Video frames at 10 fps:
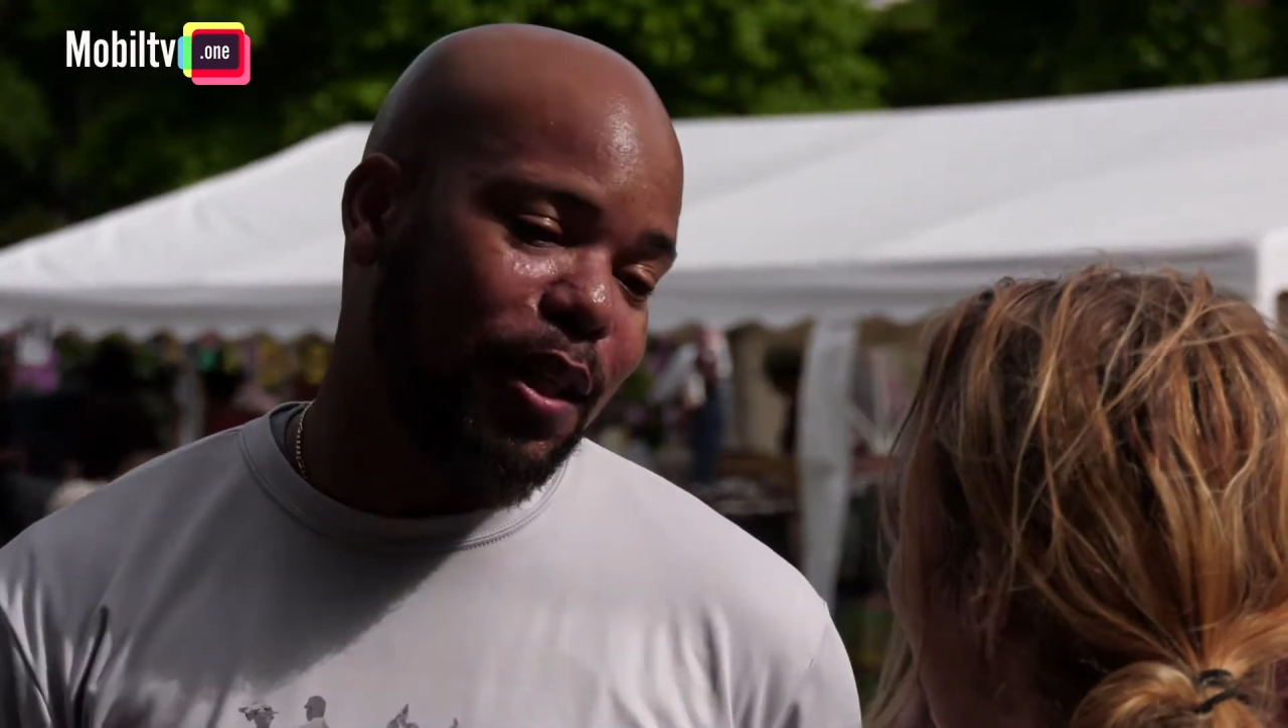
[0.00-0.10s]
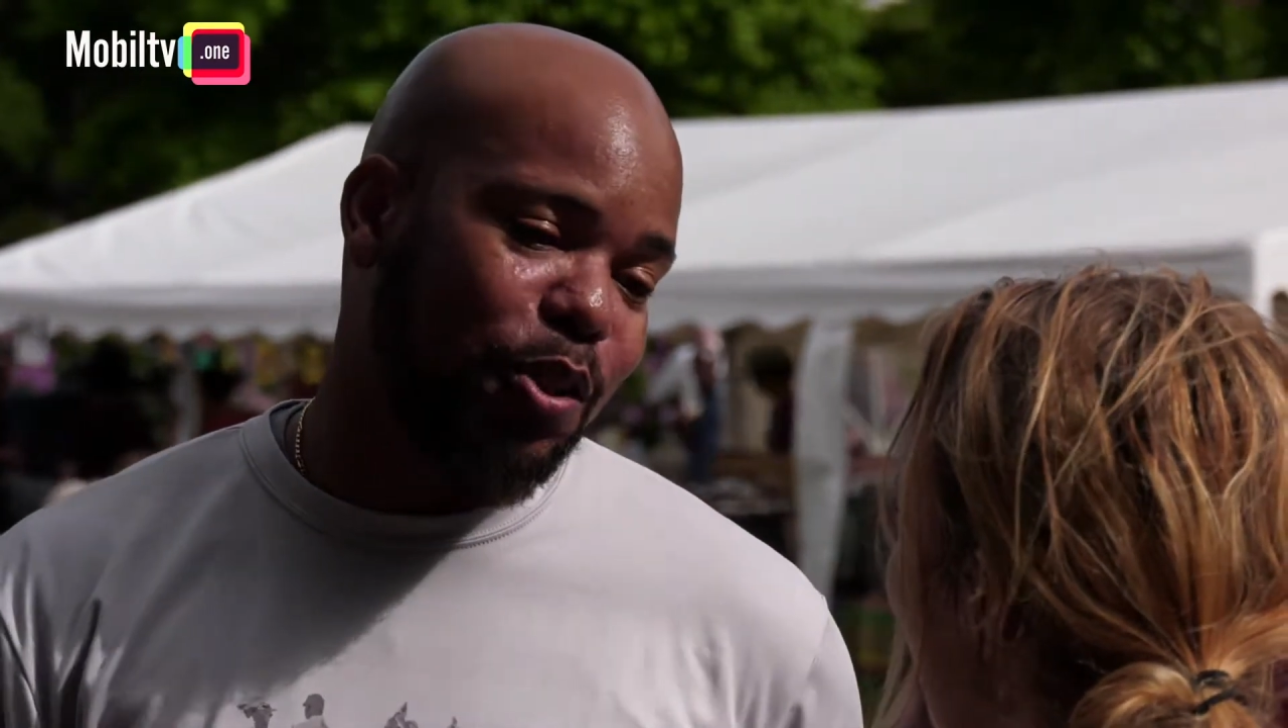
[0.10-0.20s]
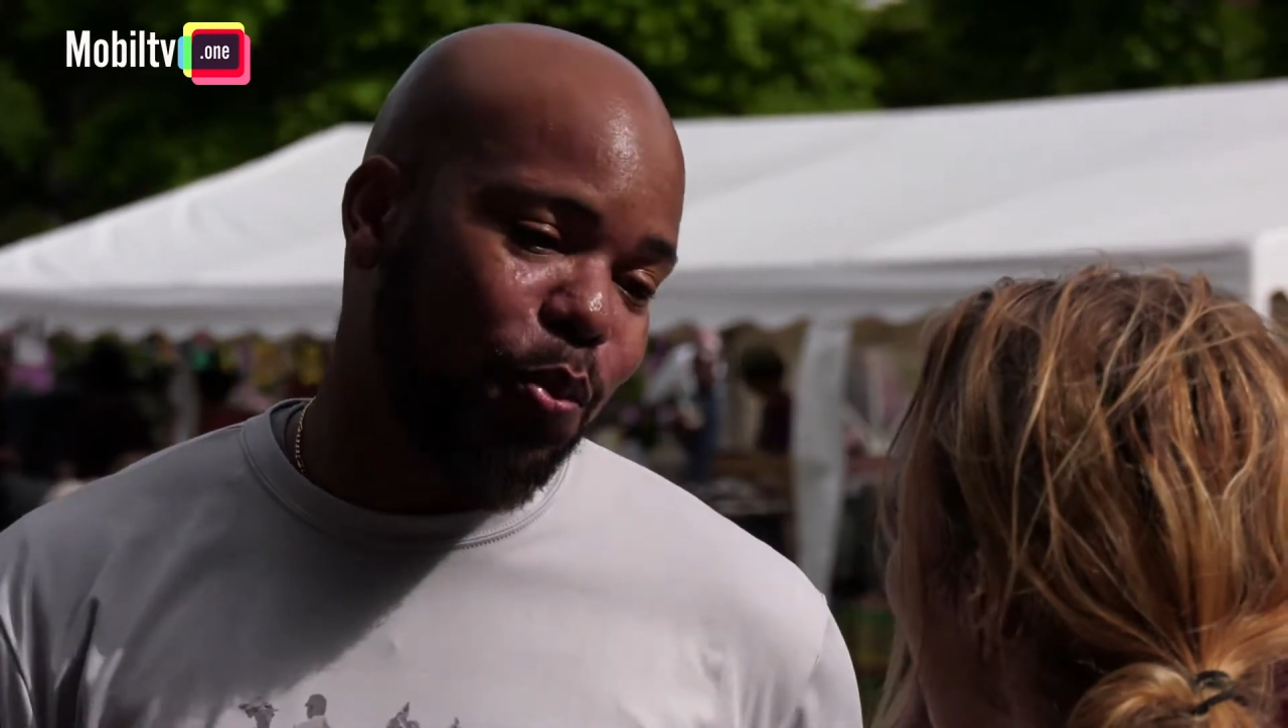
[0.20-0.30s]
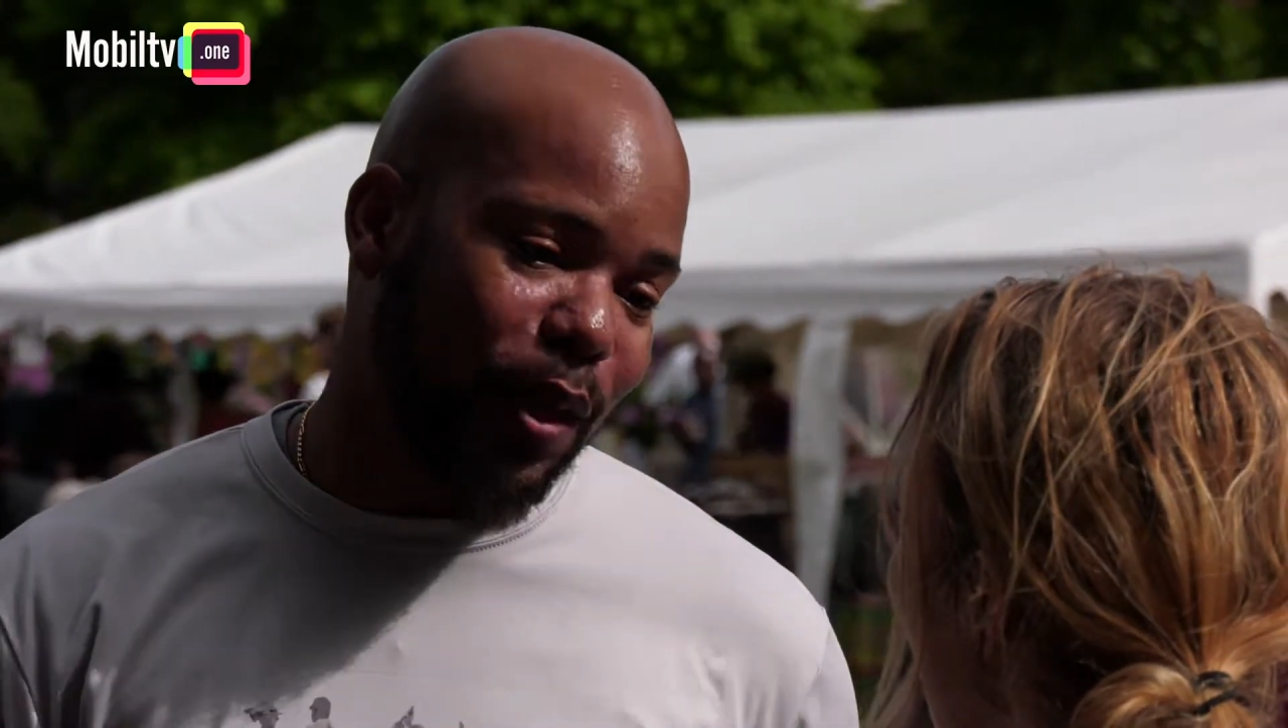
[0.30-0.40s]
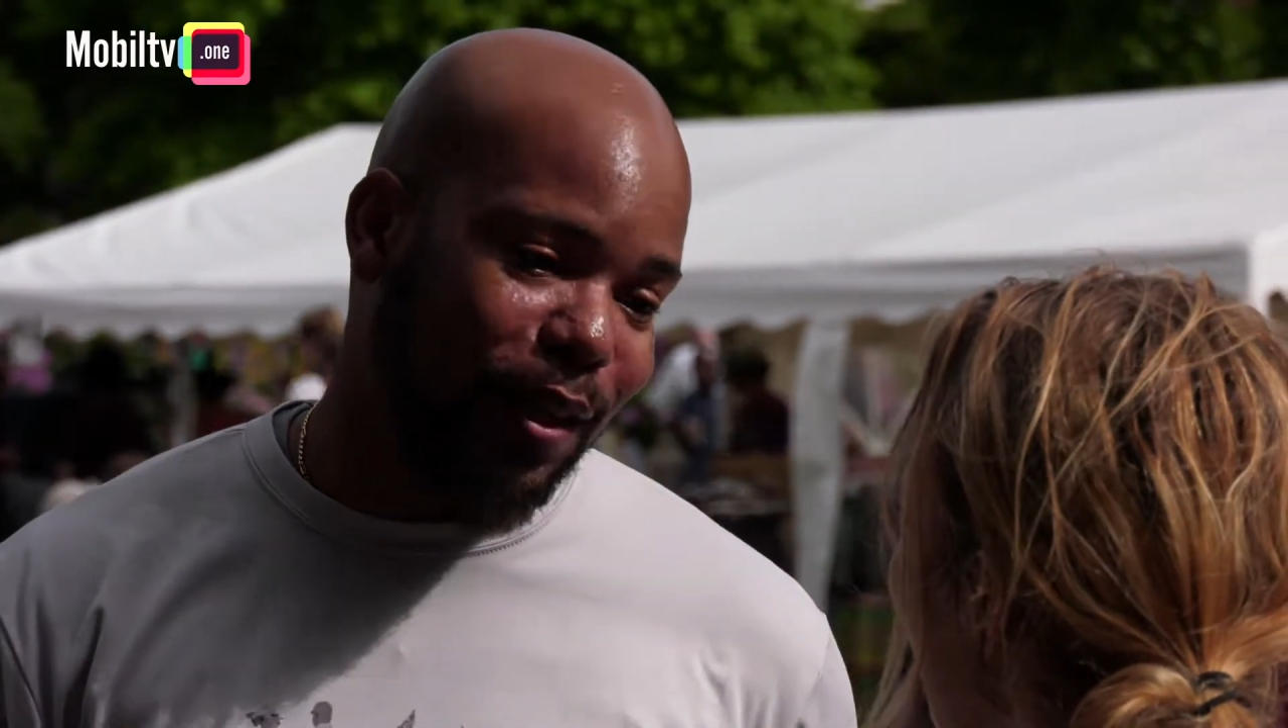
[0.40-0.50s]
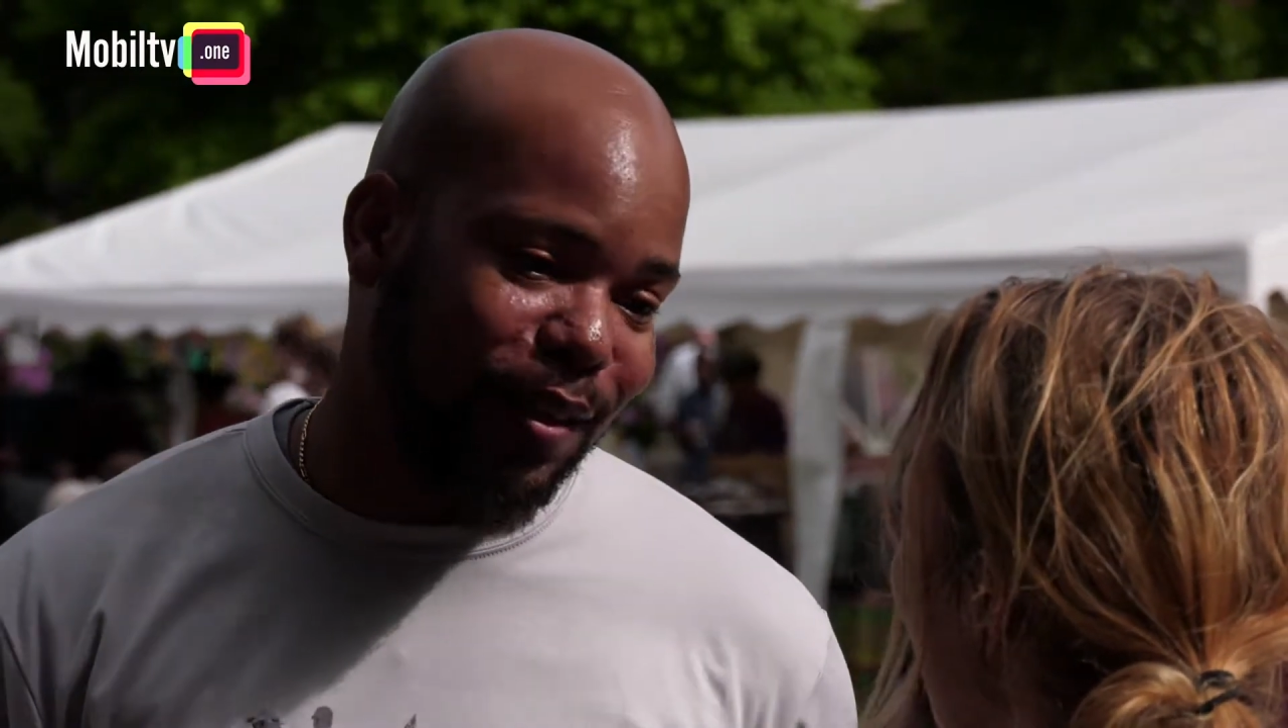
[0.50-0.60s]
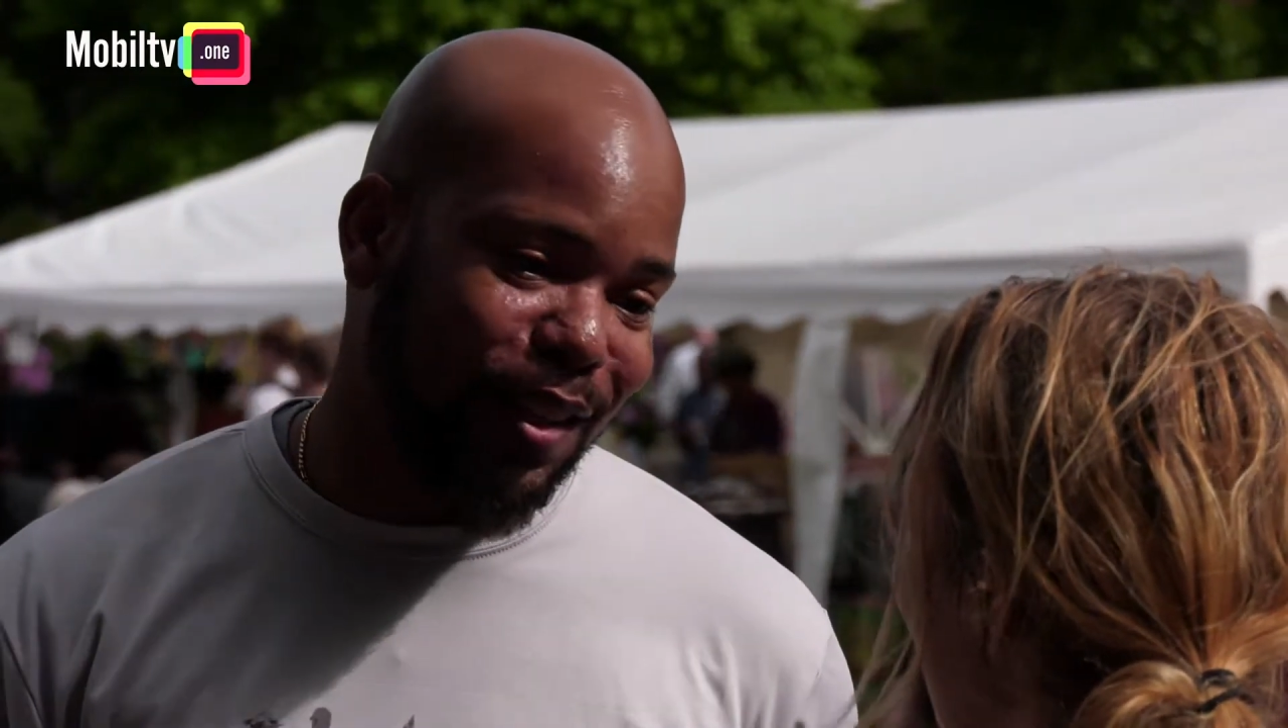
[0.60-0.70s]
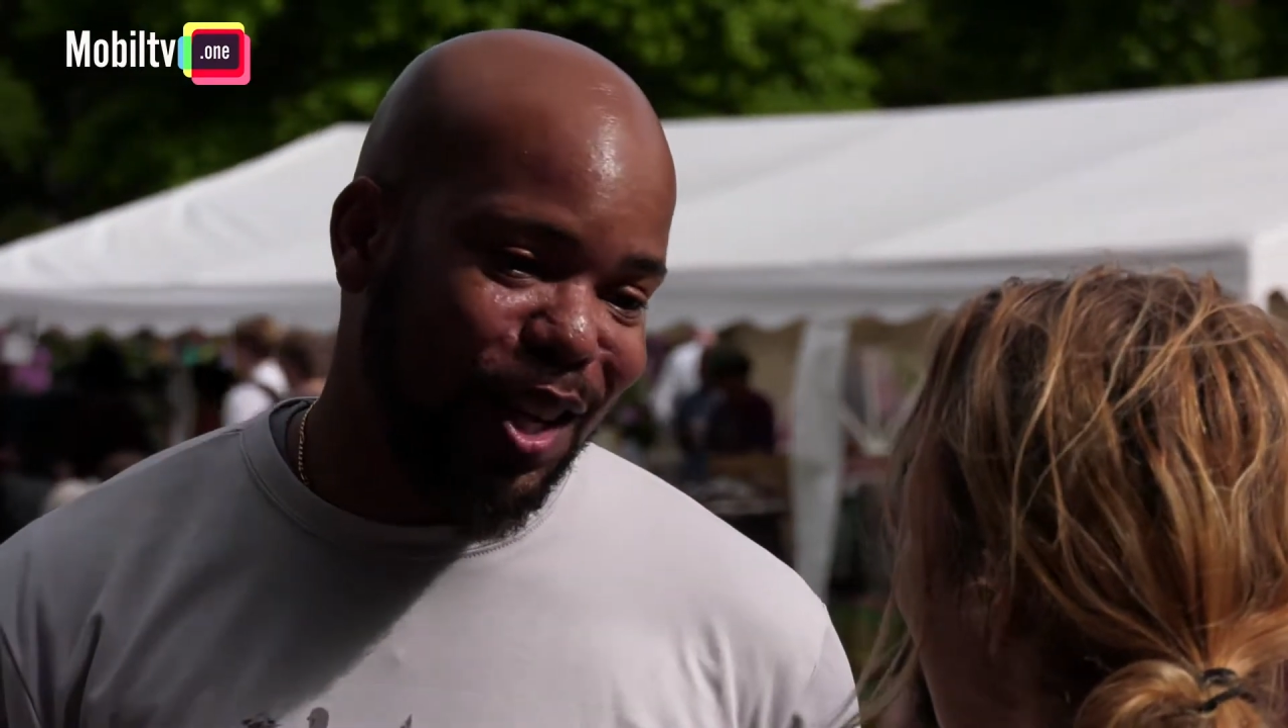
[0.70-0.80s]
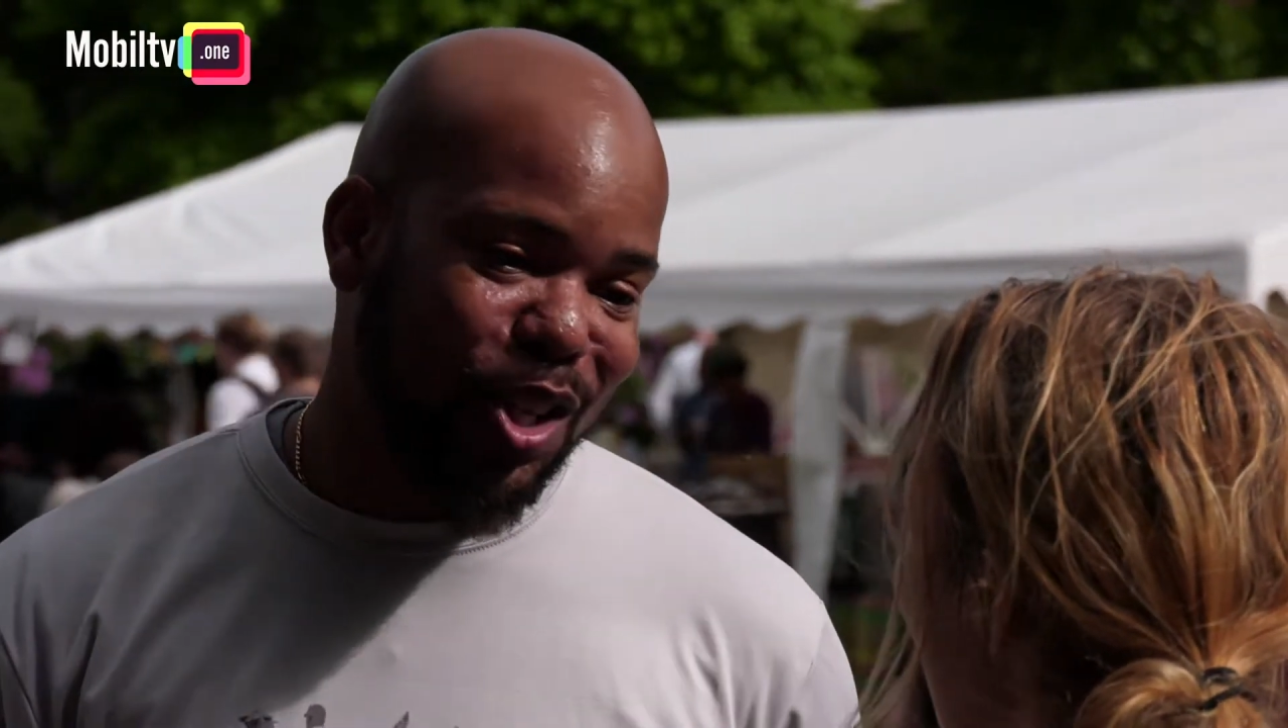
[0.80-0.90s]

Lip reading: as well.